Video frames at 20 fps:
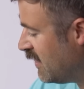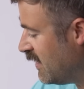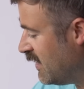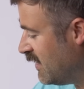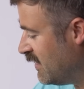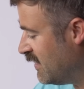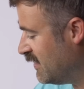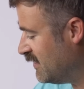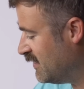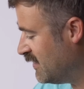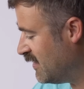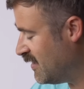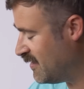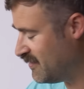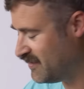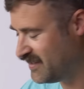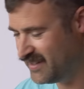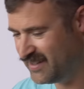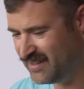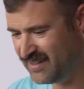And
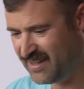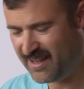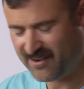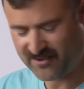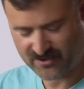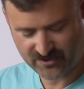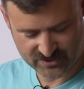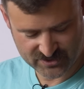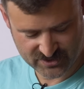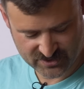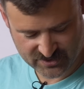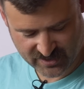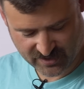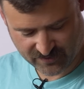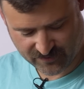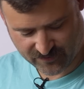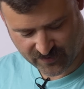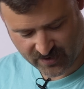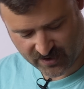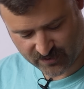I don't know, it's just
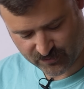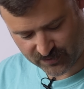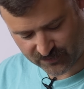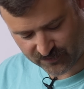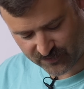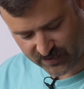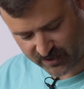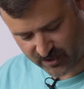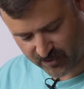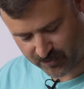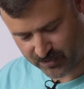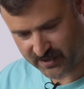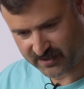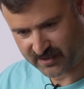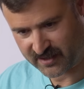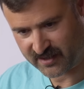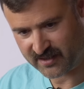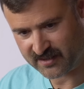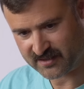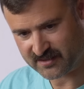like fun with finger
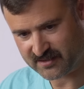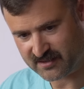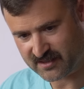picking,